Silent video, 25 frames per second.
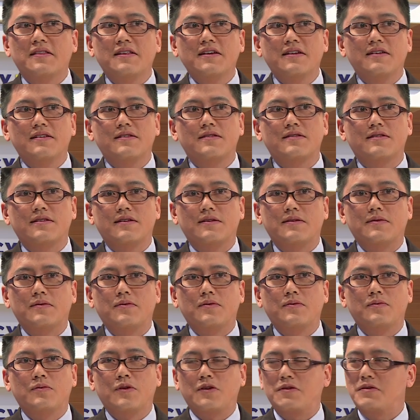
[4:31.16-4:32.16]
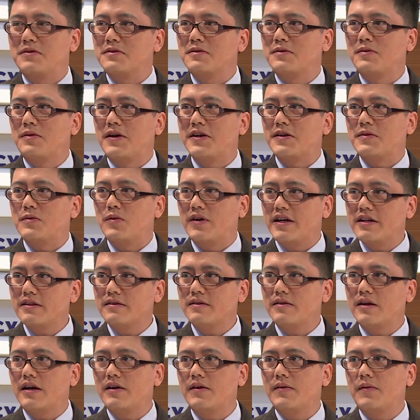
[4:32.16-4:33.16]
think it's worked quite
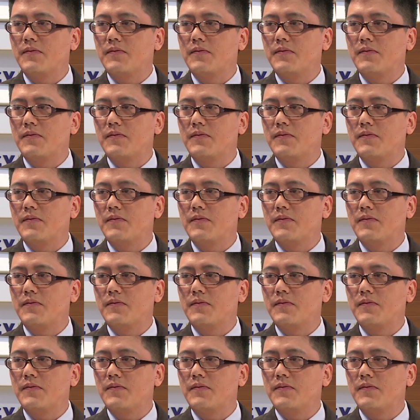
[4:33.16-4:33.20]
well.